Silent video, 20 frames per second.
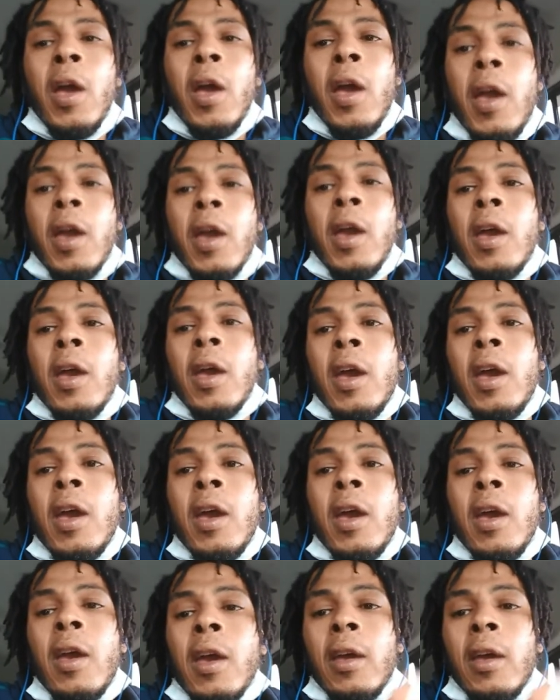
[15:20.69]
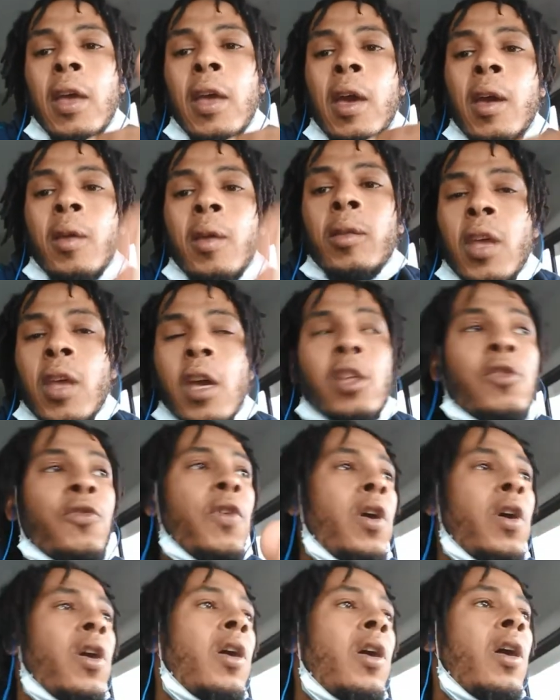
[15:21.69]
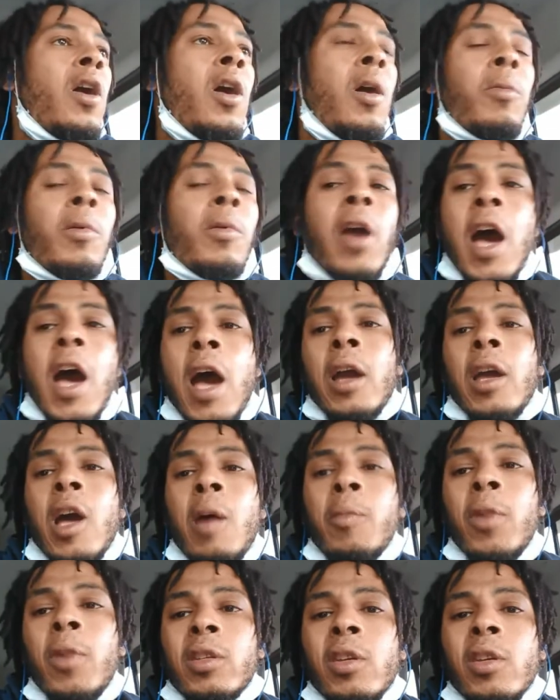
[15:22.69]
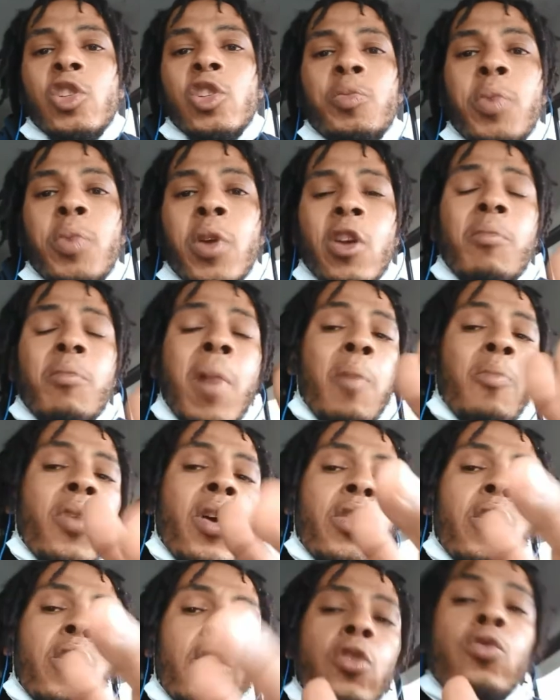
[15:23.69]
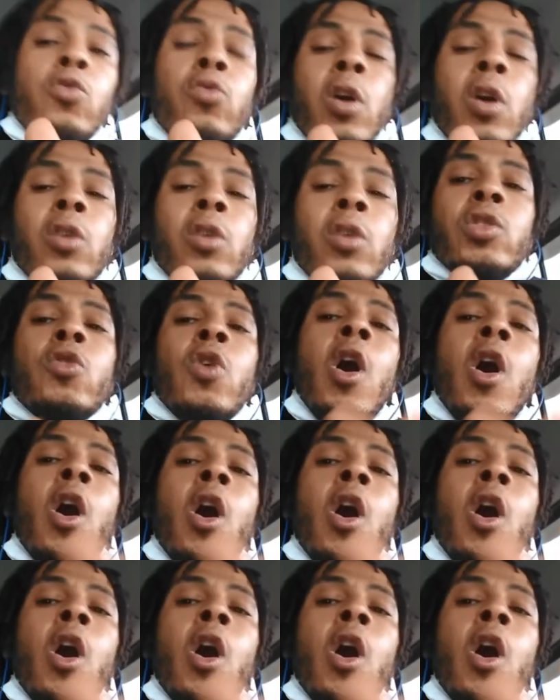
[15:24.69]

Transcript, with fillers: And and and thanks for uh, God coming into the spirit of my brother Uno too,